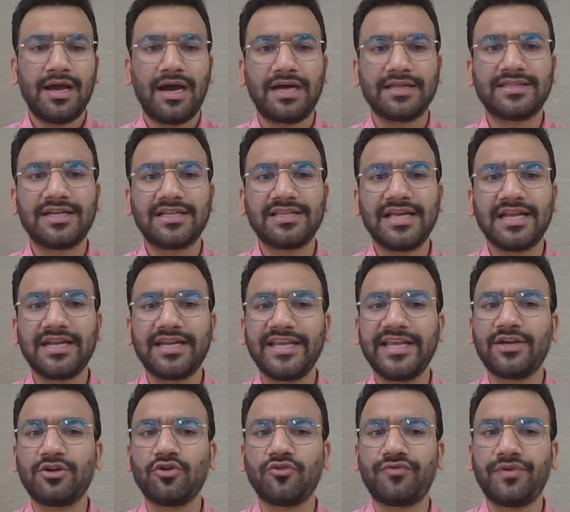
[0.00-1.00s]
Other than
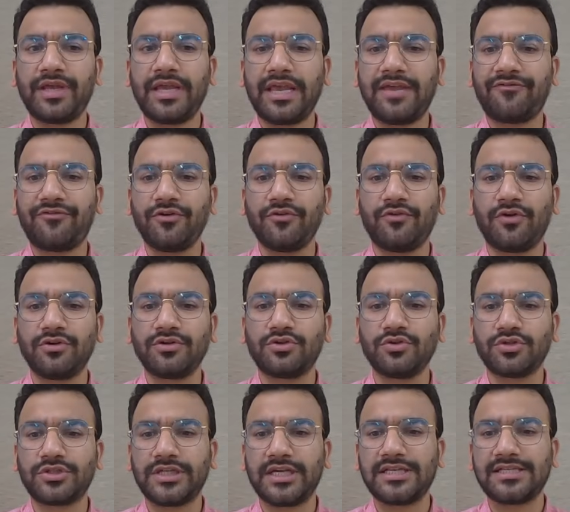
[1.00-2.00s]
regrouping, if you want
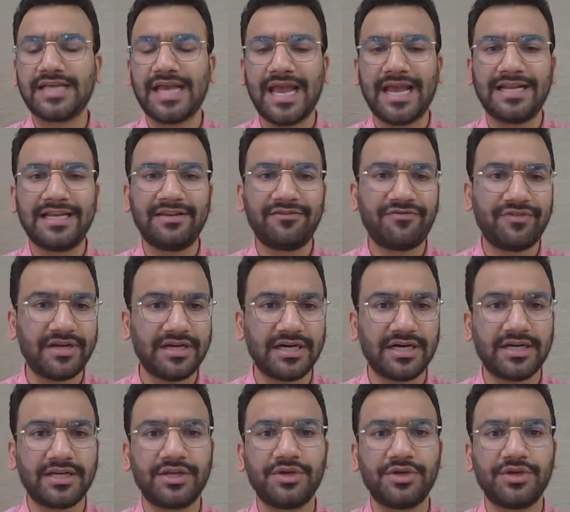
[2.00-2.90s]
to change any figure,